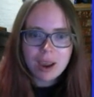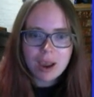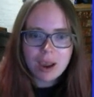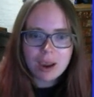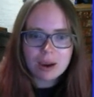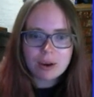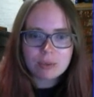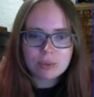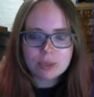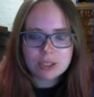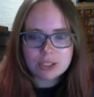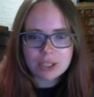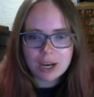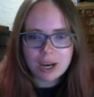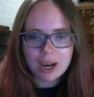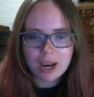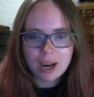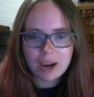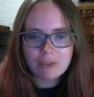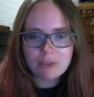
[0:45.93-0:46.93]
uh, which I
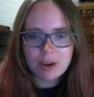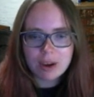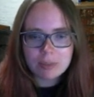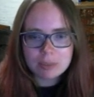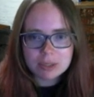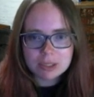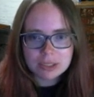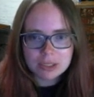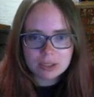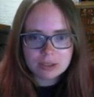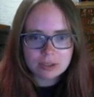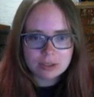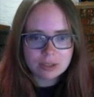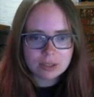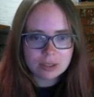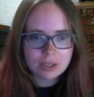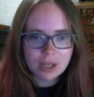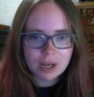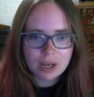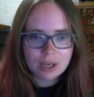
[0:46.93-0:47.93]
have upstairs so that